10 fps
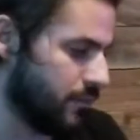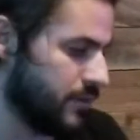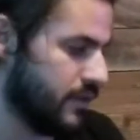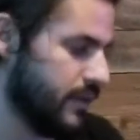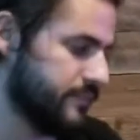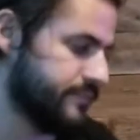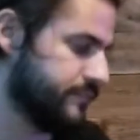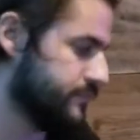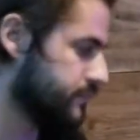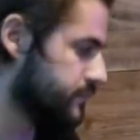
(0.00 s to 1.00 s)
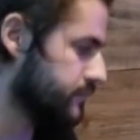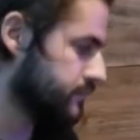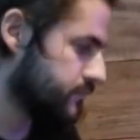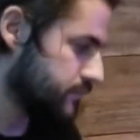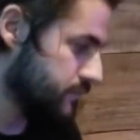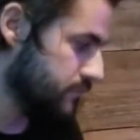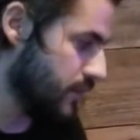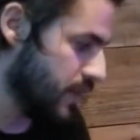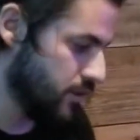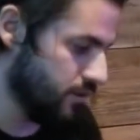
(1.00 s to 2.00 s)
with it,
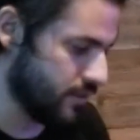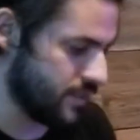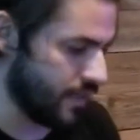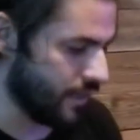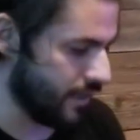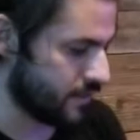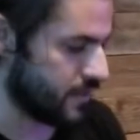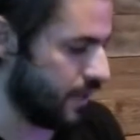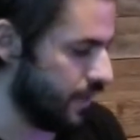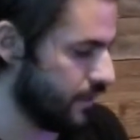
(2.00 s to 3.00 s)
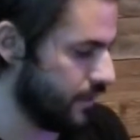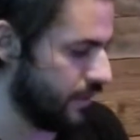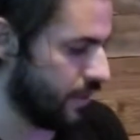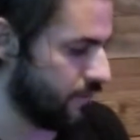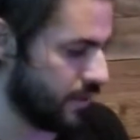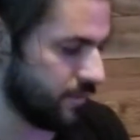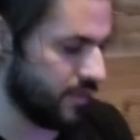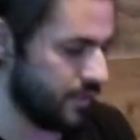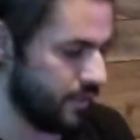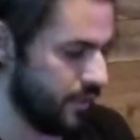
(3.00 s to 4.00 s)
you can take it outside, and I
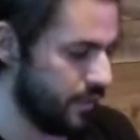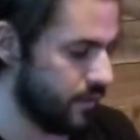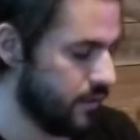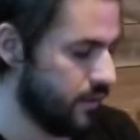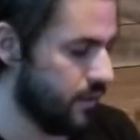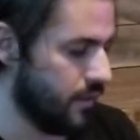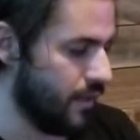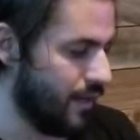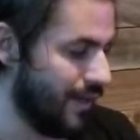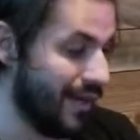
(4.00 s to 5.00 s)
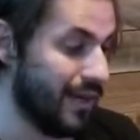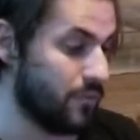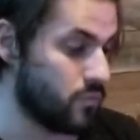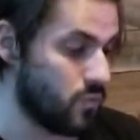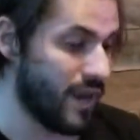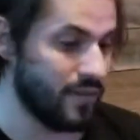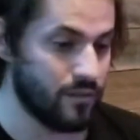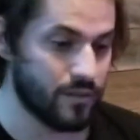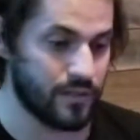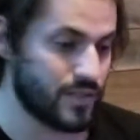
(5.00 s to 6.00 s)
recommend getting
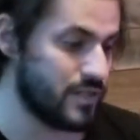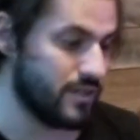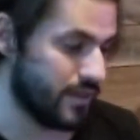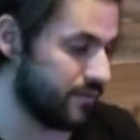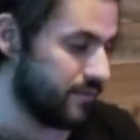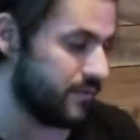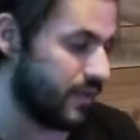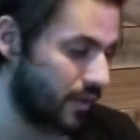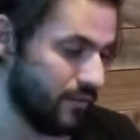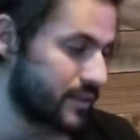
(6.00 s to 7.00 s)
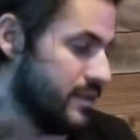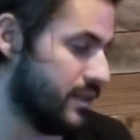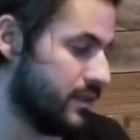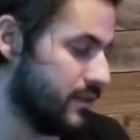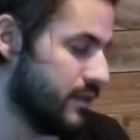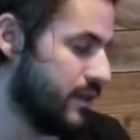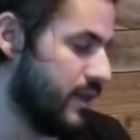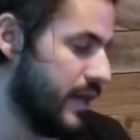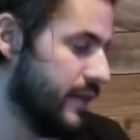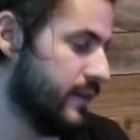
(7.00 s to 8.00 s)
regular, just dirt, colored dirt,
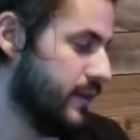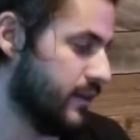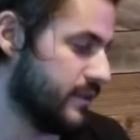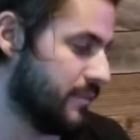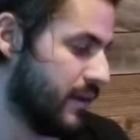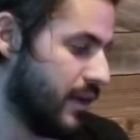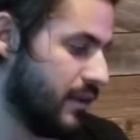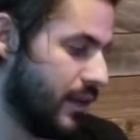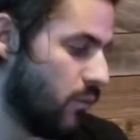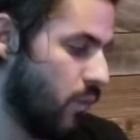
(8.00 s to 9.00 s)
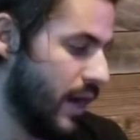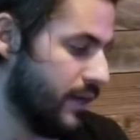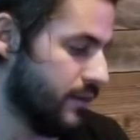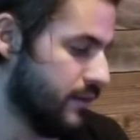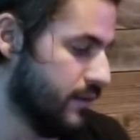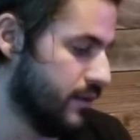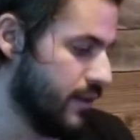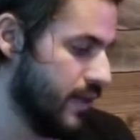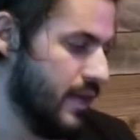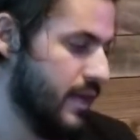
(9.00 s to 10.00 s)
and then getting some kind of like white,
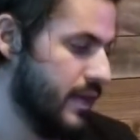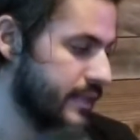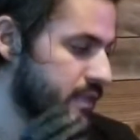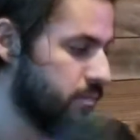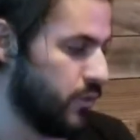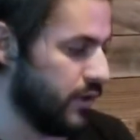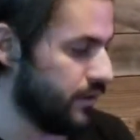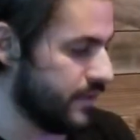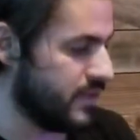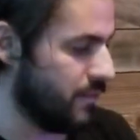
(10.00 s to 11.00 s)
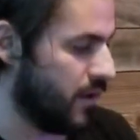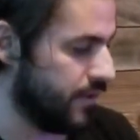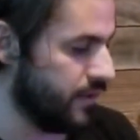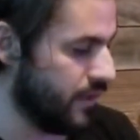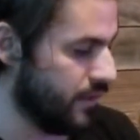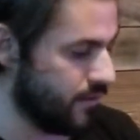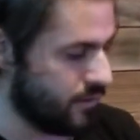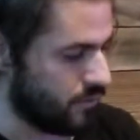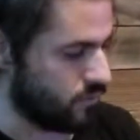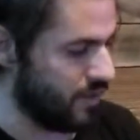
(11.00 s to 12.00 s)
and sprinkling some on there,
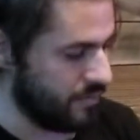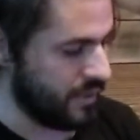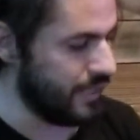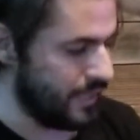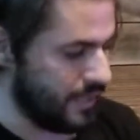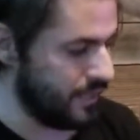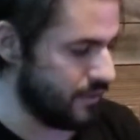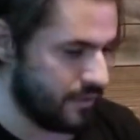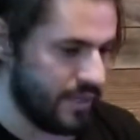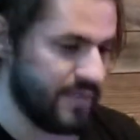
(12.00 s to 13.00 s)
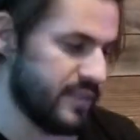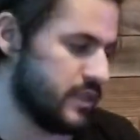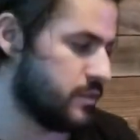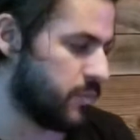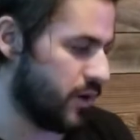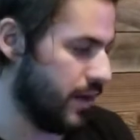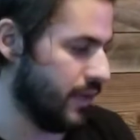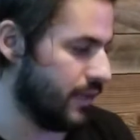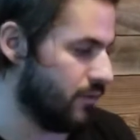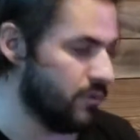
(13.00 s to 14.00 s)
rubbing it in, and then spraying
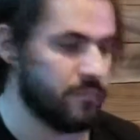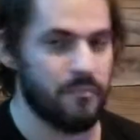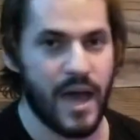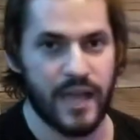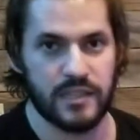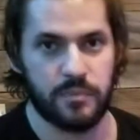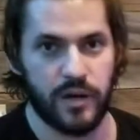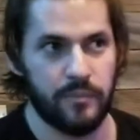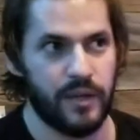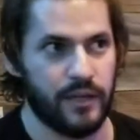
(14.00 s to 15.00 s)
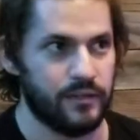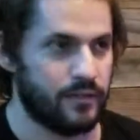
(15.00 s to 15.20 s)
it with matte spray paint.